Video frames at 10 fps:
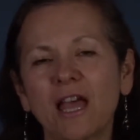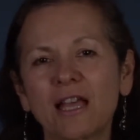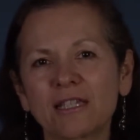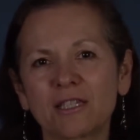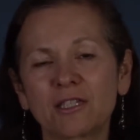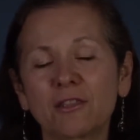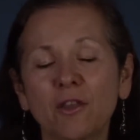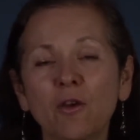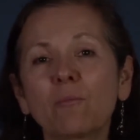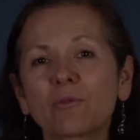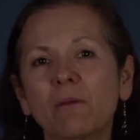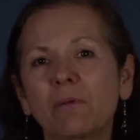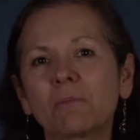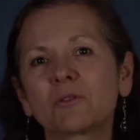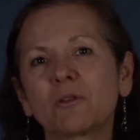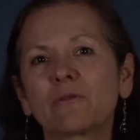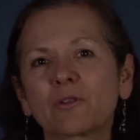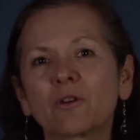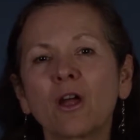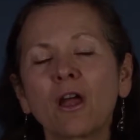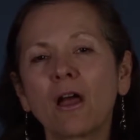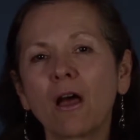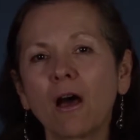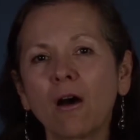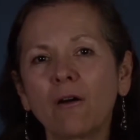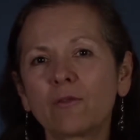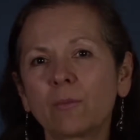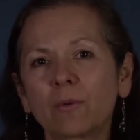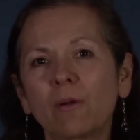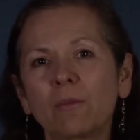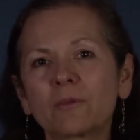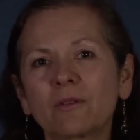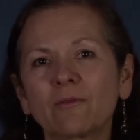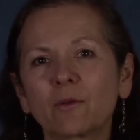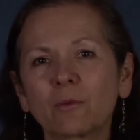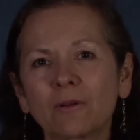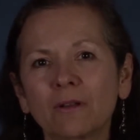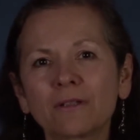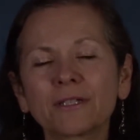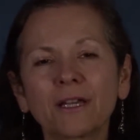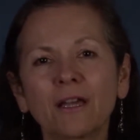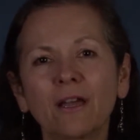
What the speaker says: as the problem solver of the problems of the world.